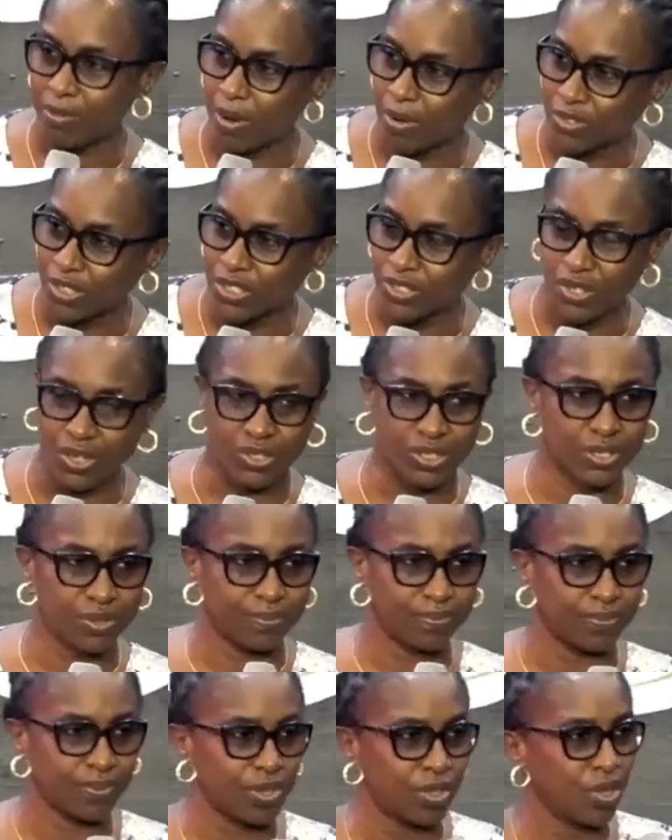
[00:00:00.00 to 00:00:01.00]
name of Jesus
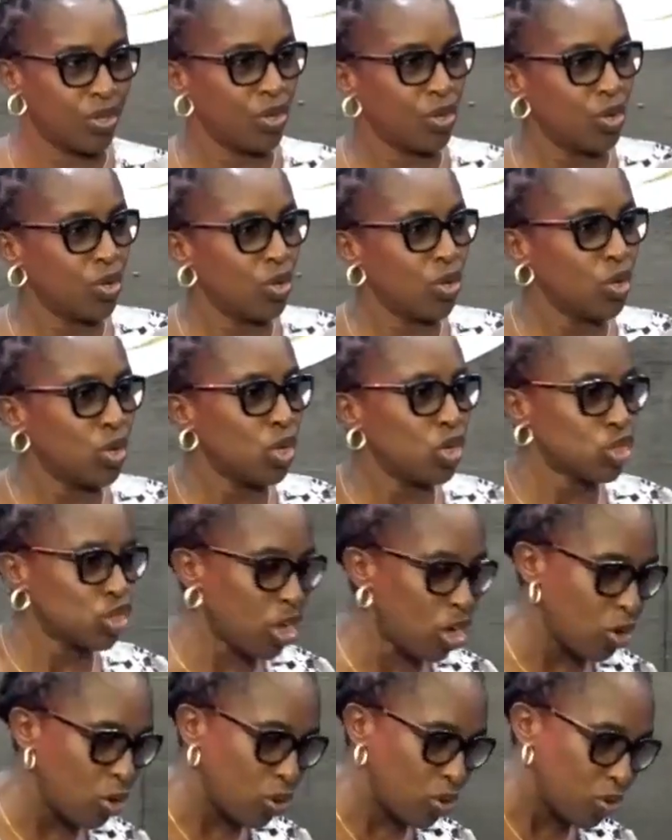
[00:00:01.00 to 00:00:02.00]

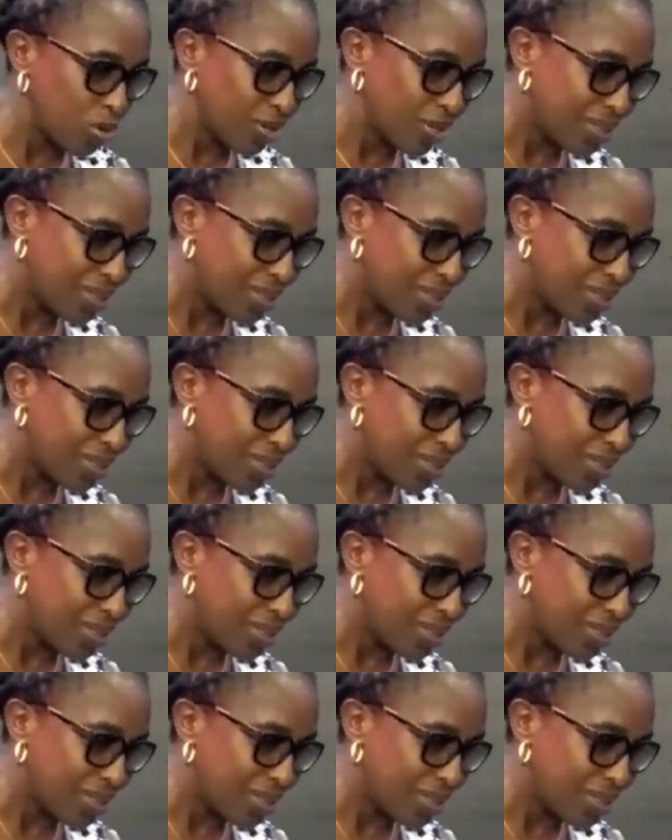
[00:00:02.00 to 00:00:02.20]
so